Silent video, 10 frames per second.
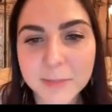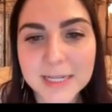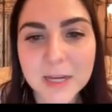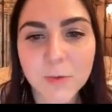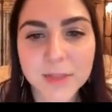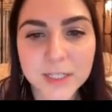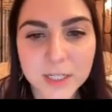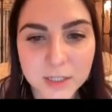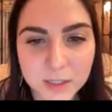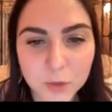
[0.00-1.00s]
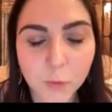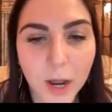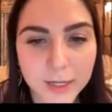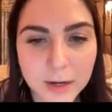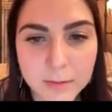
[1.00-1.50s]
but it's basically where the
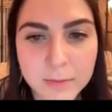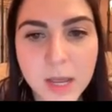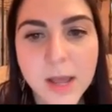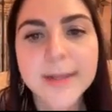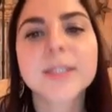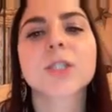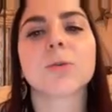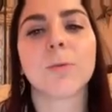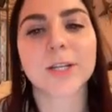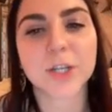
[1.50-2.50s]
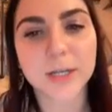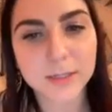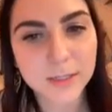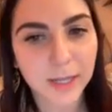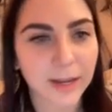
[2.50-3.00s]
duodenum
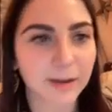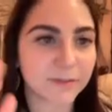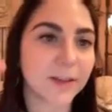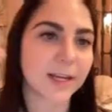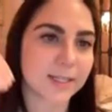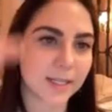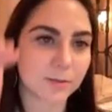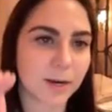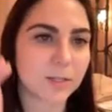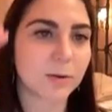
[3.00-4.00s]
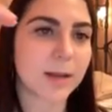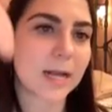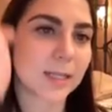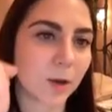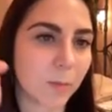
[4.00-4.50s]
switches, like it flexes, right? So it
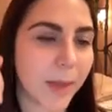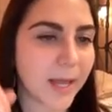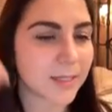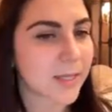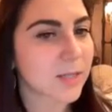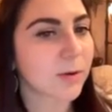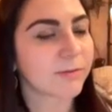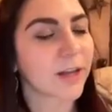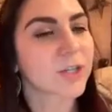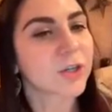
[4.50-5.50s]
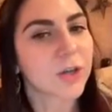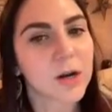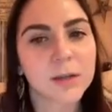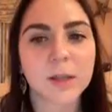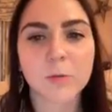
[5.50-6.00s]
has a little bend. That's what flexures
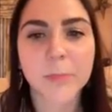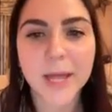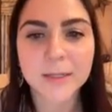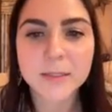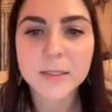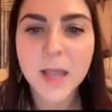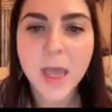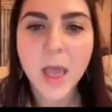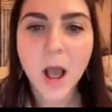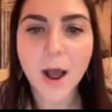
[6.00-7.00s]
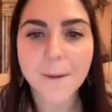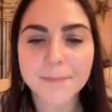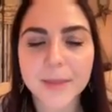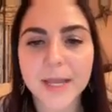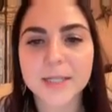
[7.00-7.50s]
are, little bends.
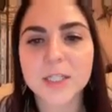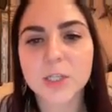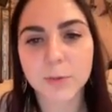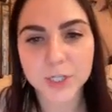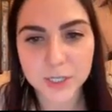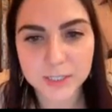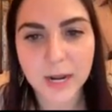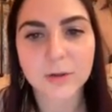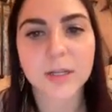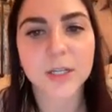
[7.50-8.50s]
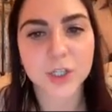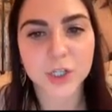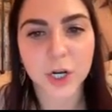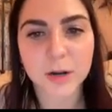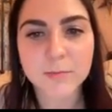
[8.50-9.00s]
It switches now to the
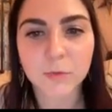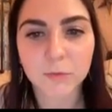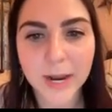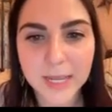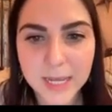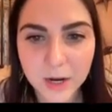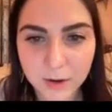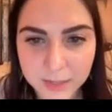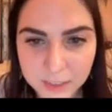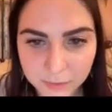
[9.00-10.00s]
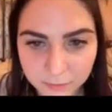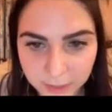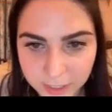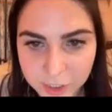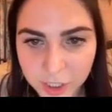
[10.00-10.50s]
jejunum. Right here at this
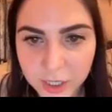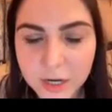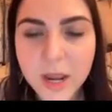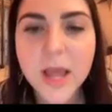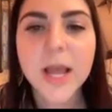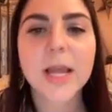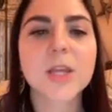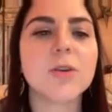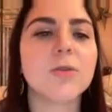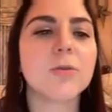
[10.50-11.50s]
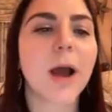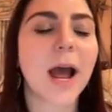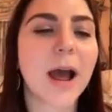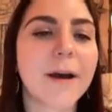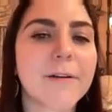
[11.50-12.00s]
flexure,
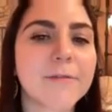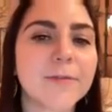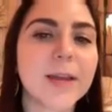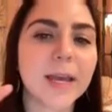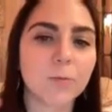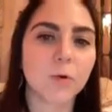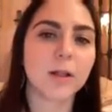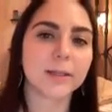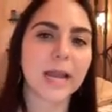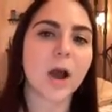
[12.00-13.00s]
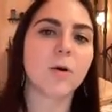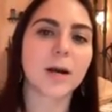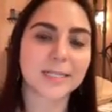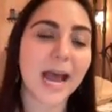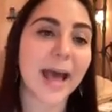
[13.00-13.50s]
it will now
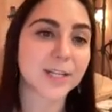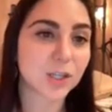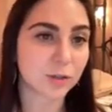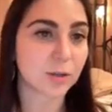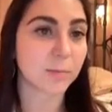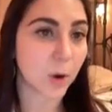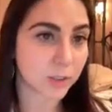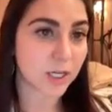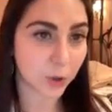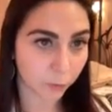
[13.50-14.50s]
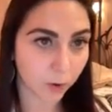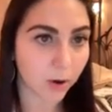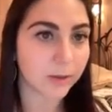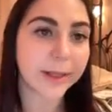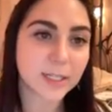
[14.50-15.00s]
attach to the posterior
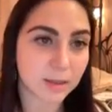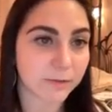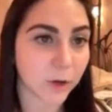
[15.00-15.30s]
wall, like to the